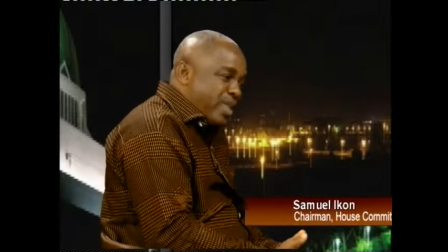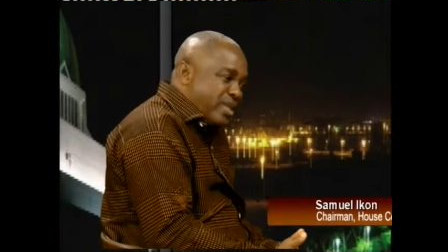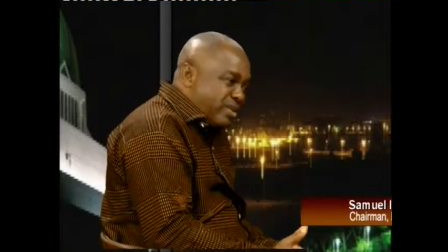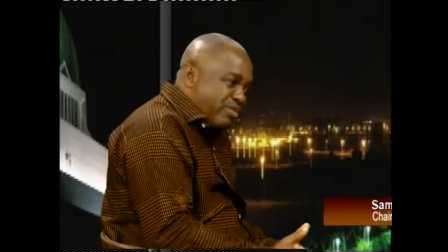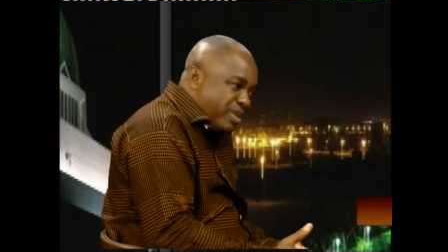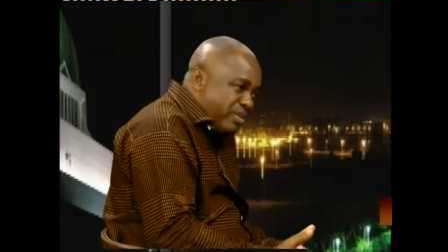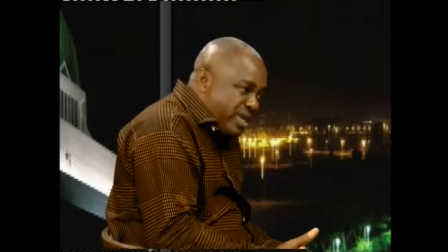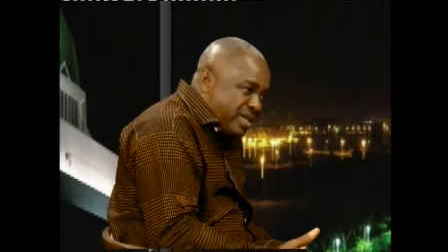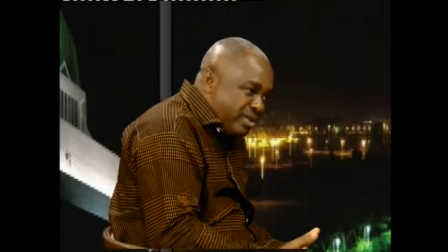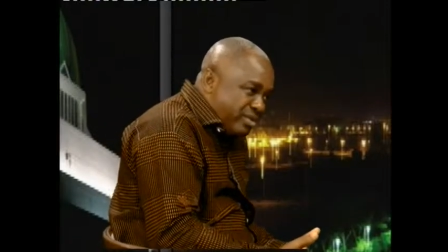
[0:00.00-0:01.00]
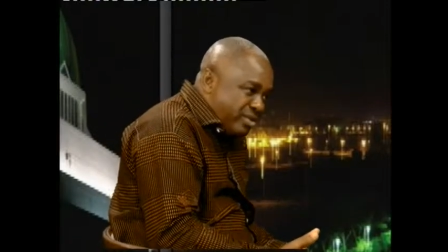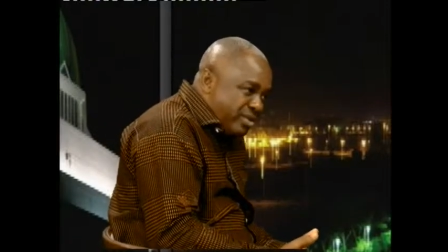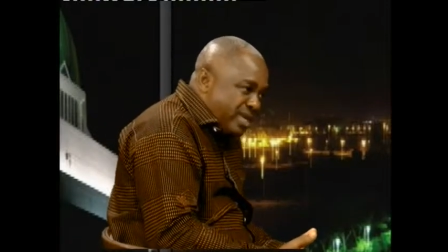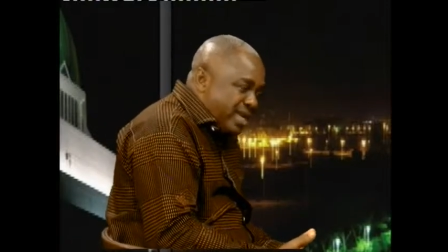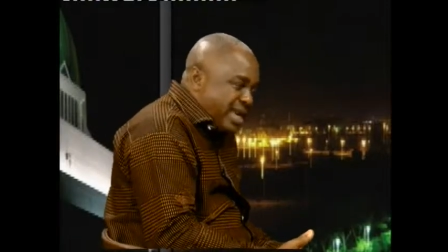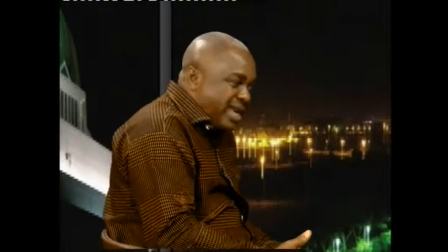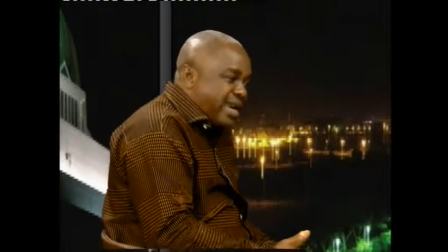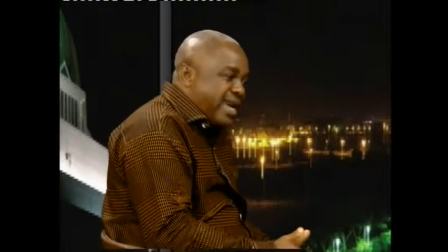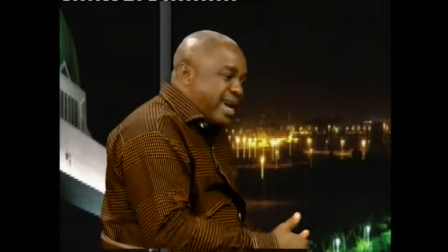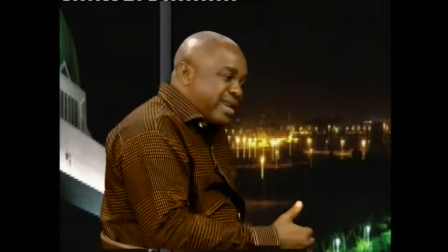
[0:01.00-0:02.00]
it's implementable, and
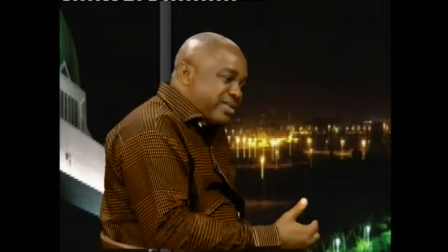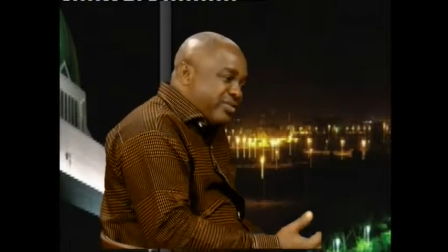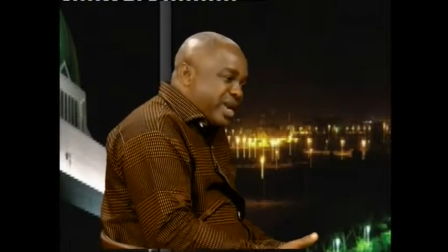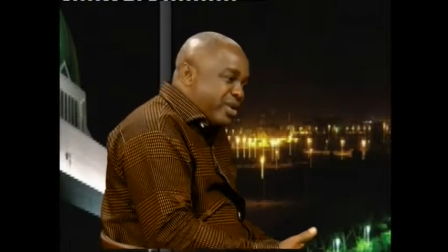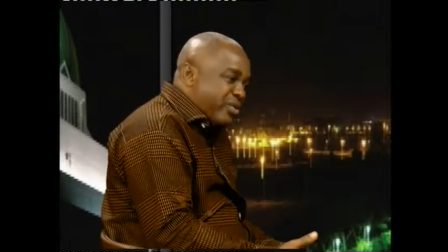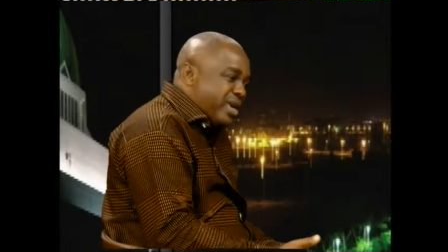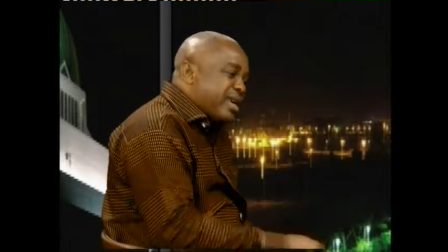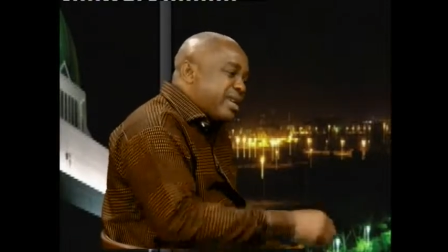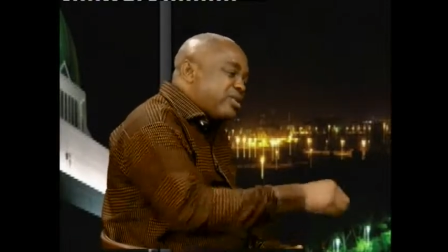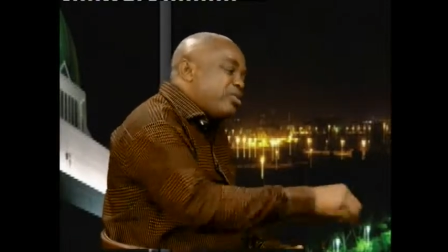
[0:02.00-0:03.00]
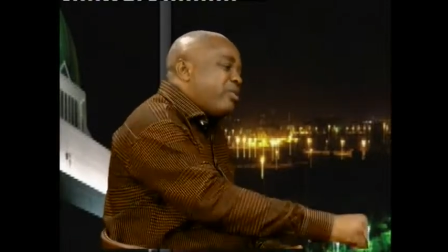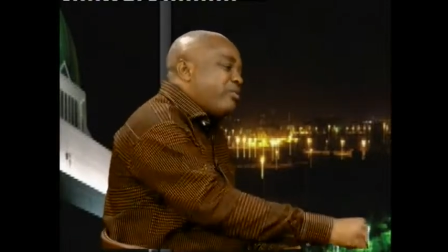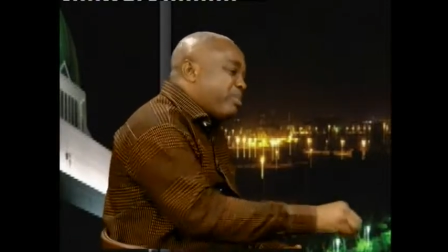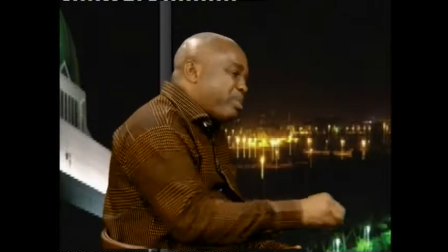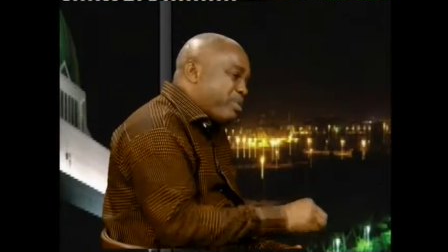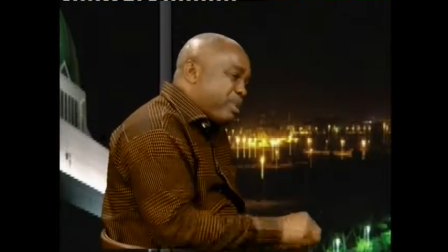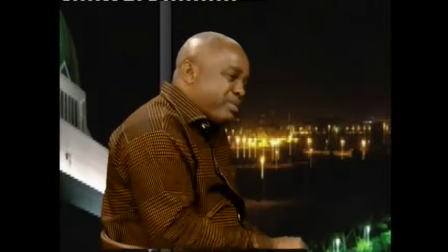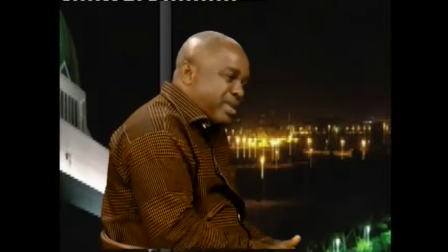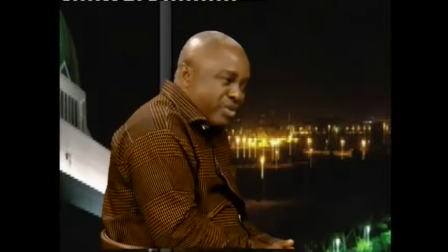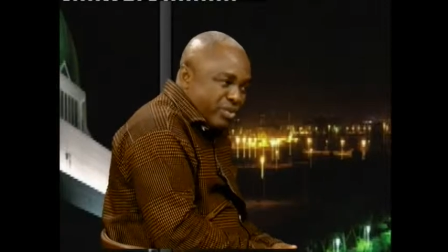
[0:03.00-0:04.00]
adds value and can solve the
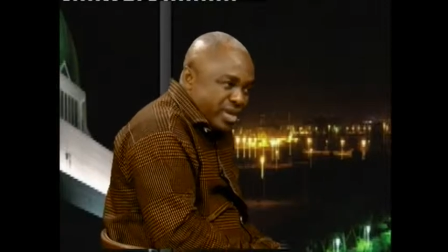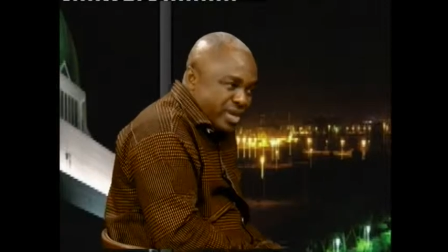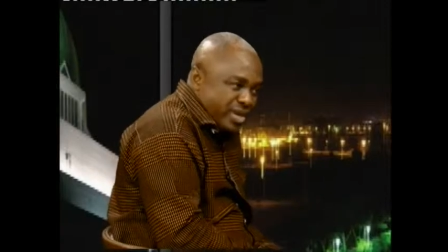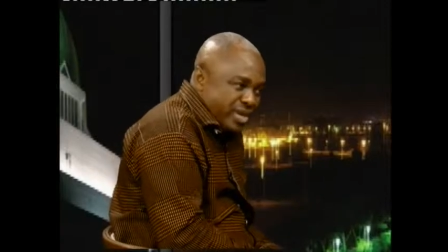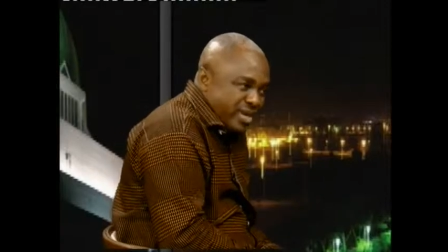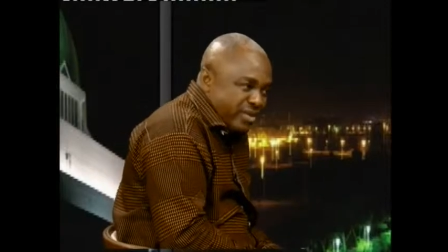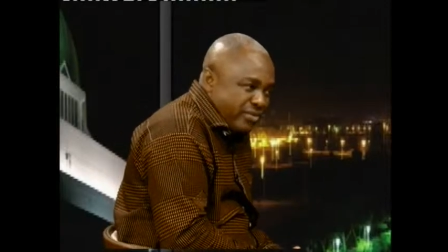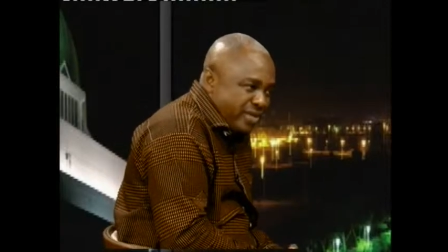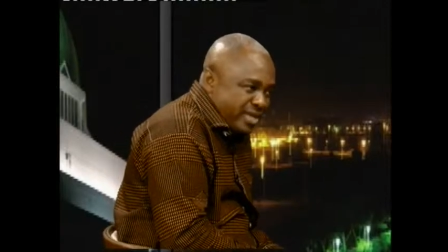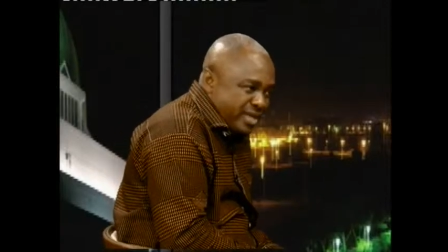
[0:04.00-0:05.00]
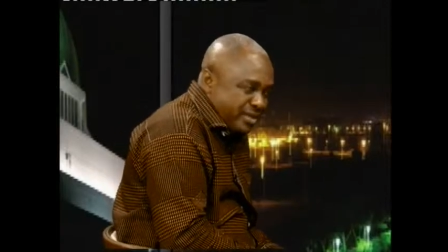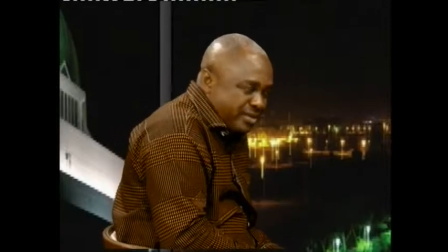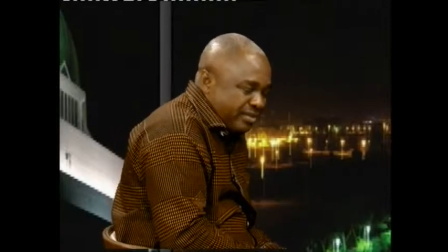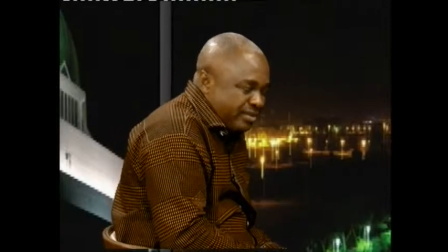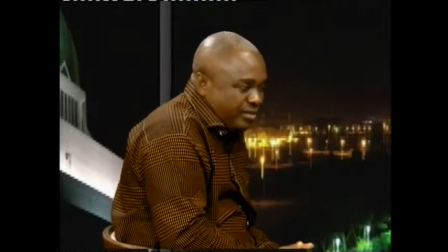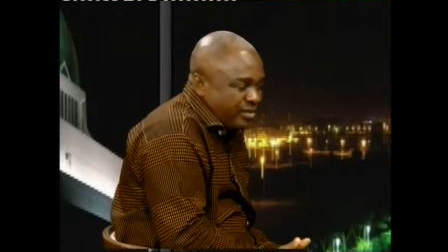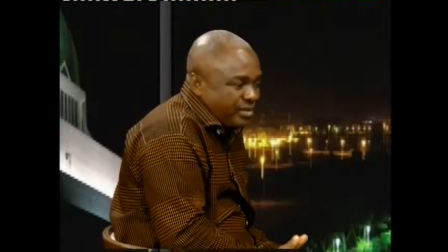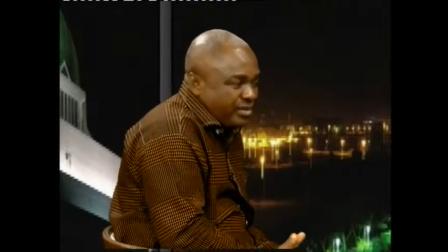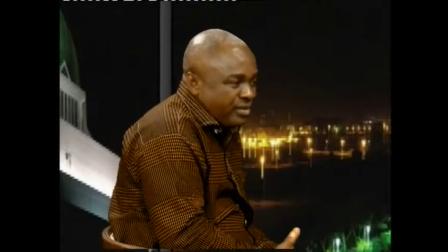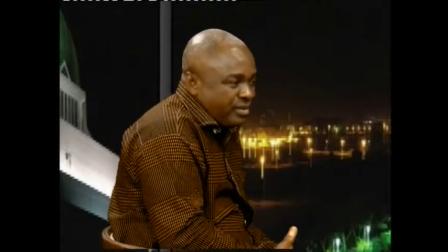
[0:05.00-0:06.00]
problem that we're okay. facing. As it is right